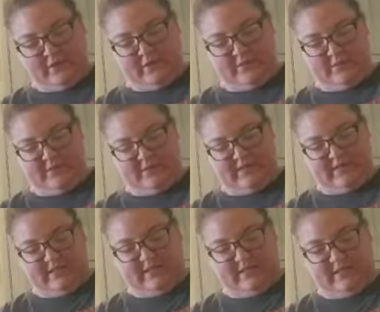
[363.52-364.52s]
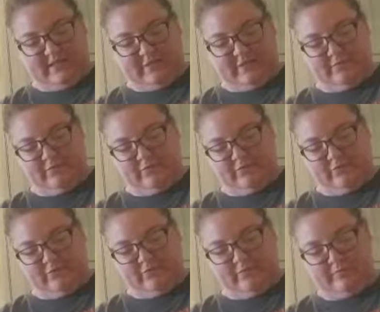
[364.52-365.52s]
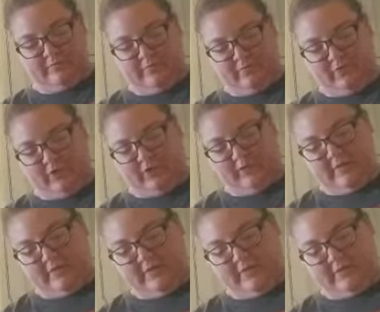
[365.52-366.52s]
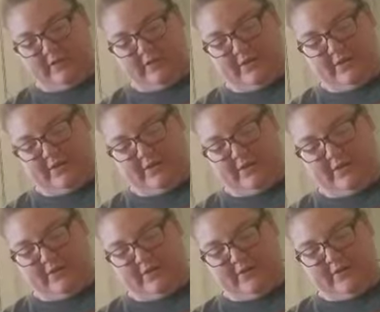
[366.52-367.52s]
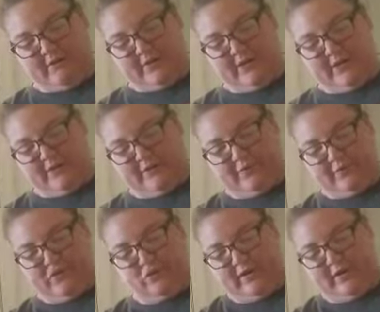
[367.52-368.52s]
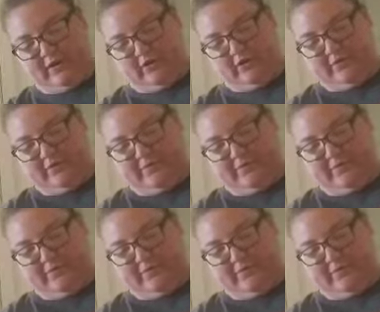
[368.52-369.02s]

the recipe said that there would be room, or that there would be enough batter for 12.